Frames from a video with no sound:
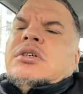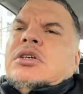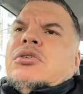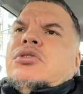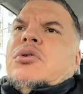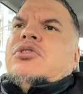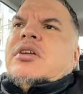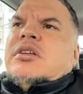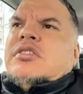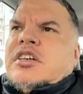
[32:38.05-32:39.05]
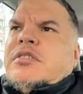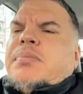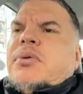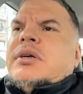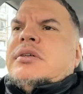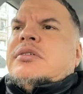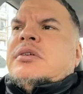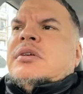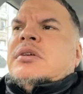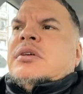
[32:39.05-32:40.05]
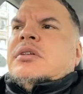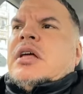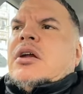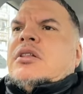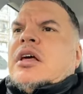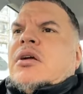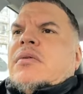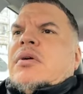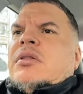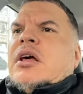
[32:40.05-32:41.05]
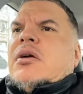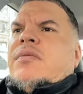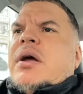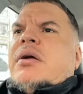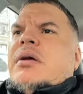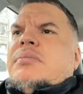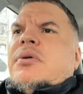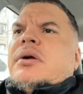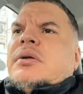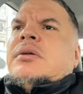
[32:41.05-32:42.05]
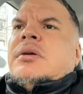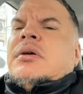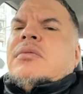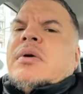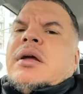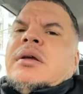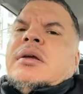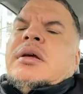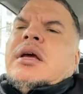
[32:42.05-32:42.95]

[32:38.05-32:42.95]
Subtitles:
You know, those are the 6 points that are very important, right?